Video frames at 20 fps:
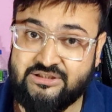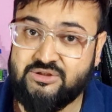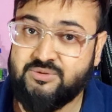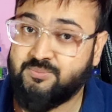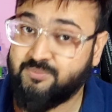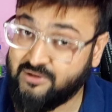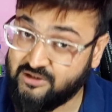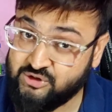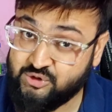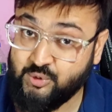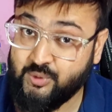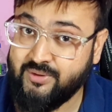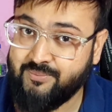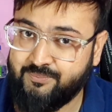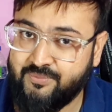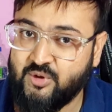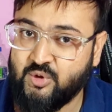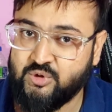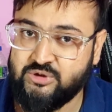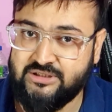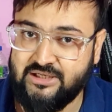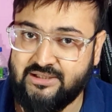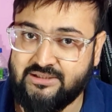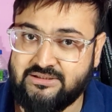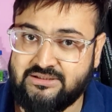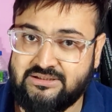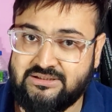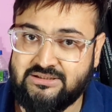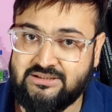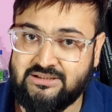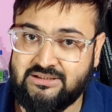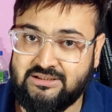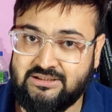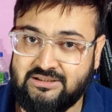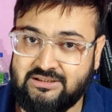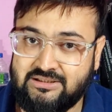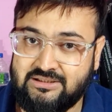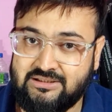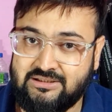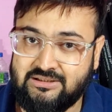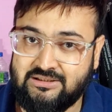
is, pursuing pure science. I